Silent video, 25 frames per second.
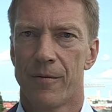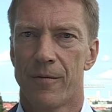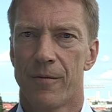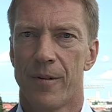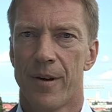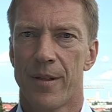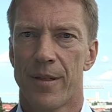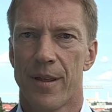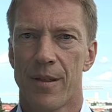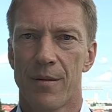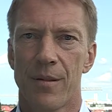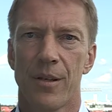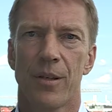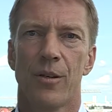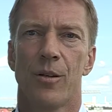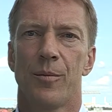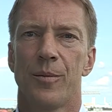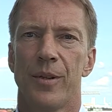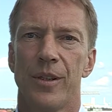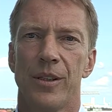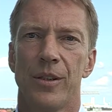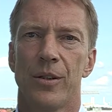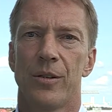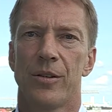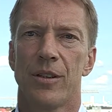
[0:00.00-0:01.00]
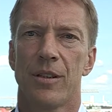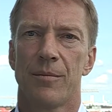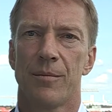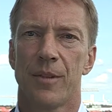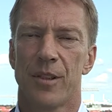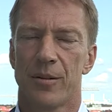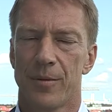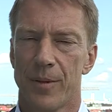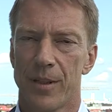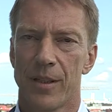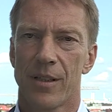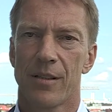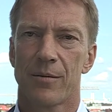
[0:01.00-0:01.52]
within the European Union
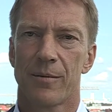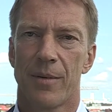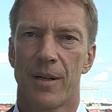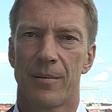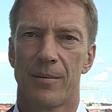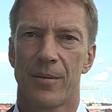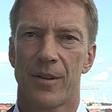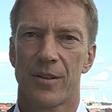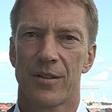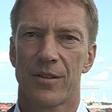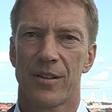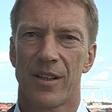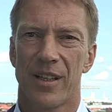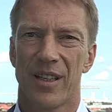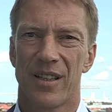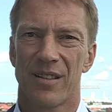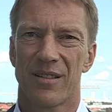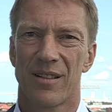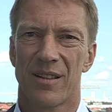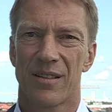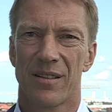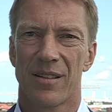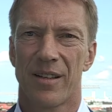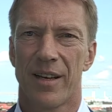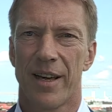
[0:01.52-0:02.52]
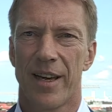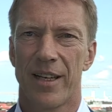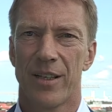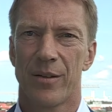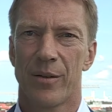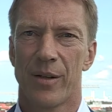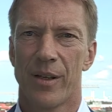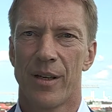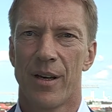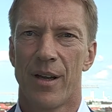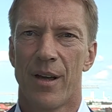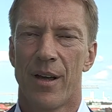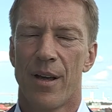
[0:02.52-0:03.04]
between its member states is an
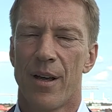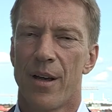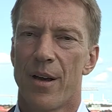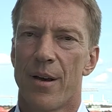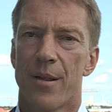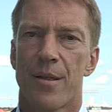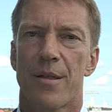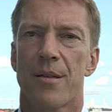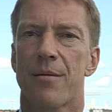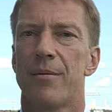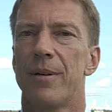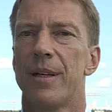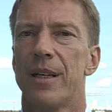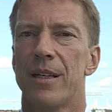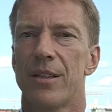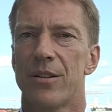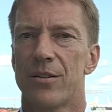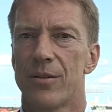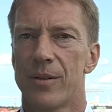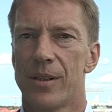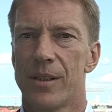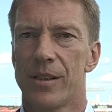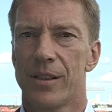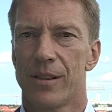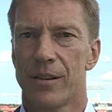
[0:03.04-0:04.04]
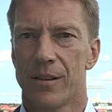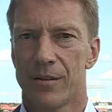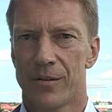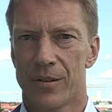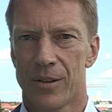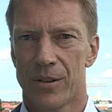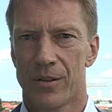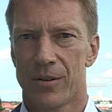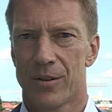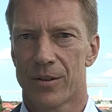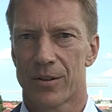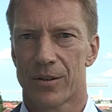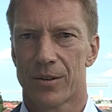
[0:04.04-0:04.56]
annual 3 trillion of
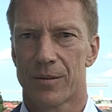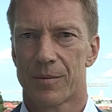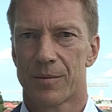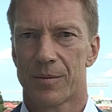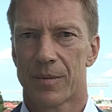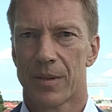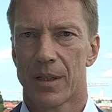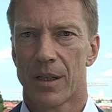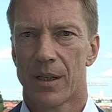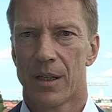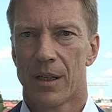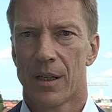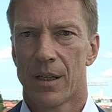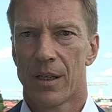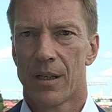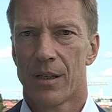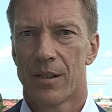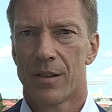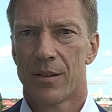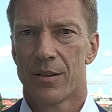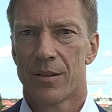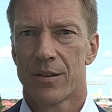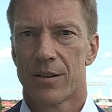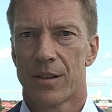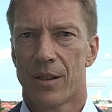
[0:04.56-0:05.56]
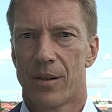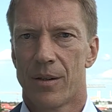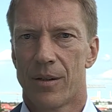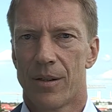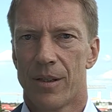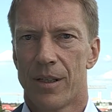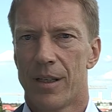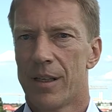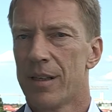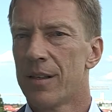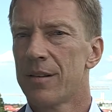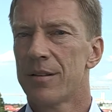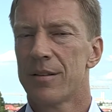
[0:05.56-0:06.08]
euros. So
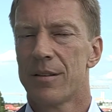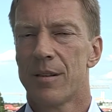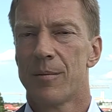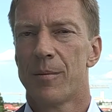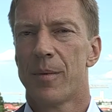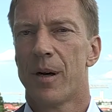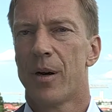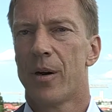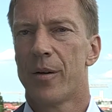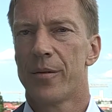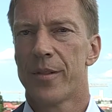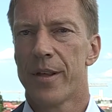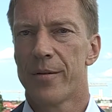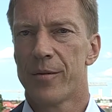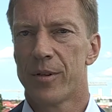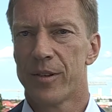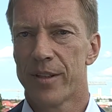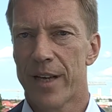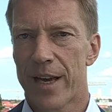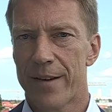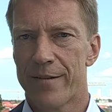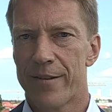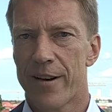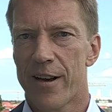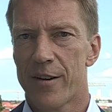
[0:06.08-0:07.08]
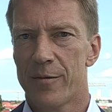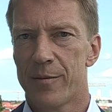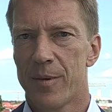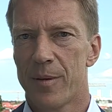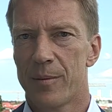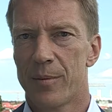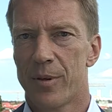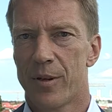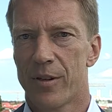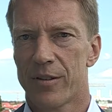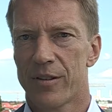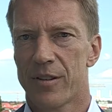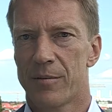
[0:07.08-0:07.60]
it is an amount that would never have been
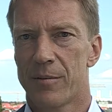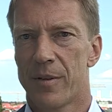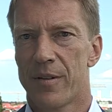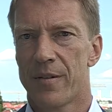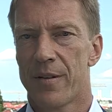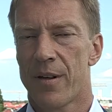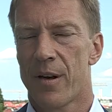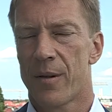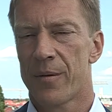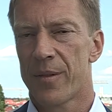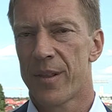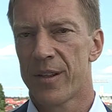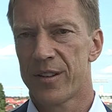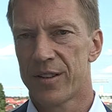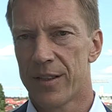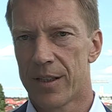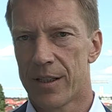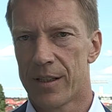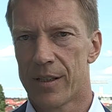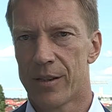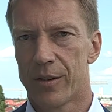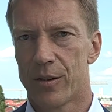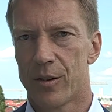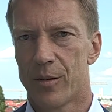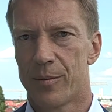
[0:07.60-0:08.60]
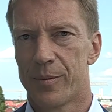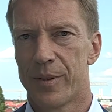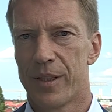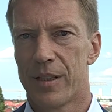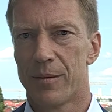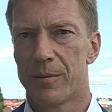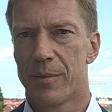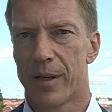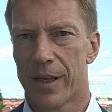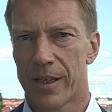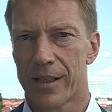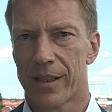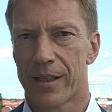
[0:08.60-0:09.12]
possible without the single
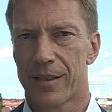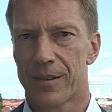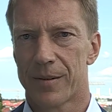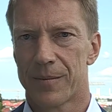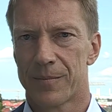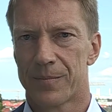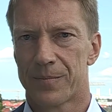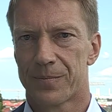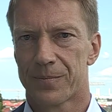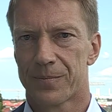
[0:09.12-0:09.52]
European market.